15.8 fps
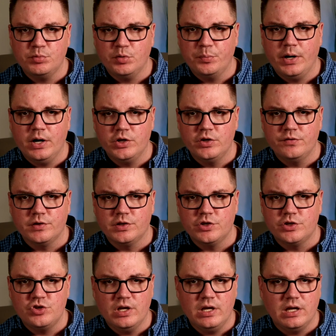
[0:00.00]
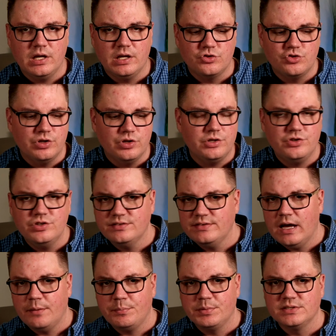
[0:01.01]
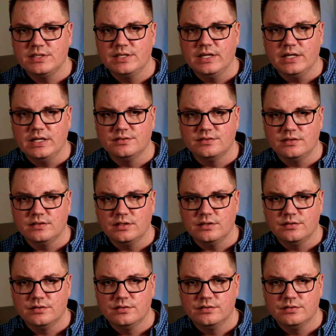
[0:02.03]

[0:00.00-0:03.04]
prepare you for the change, it just happens in an instant.